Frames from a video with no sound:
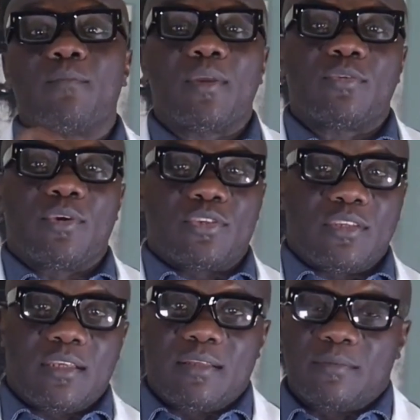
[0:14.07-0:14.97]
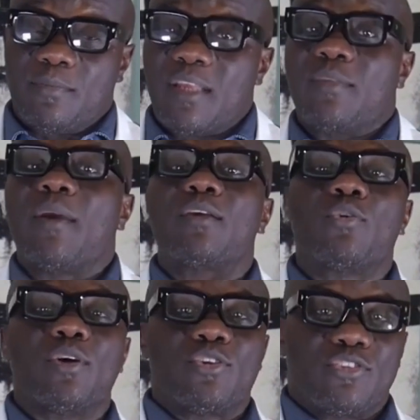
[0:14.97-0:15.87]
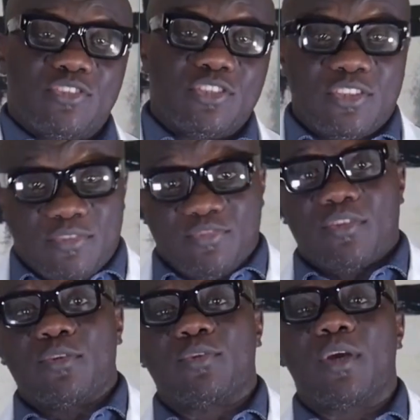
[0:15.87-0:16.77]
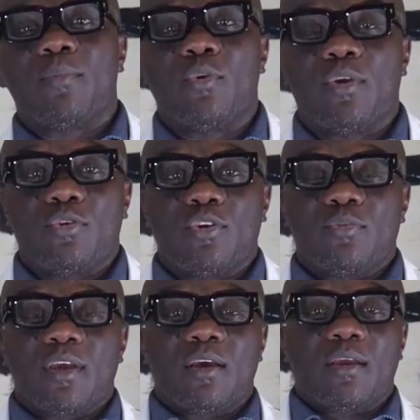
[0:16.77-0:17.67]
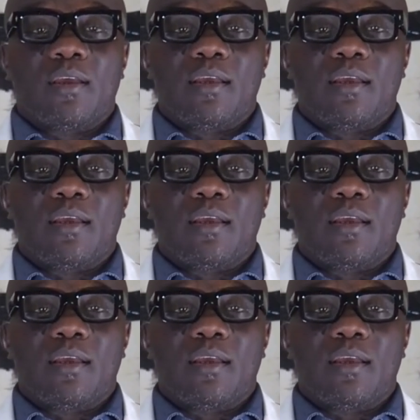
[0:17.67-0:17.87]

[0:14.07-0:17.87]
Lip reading: But first, please make the gracious decision to subscribe to our YouTube channel,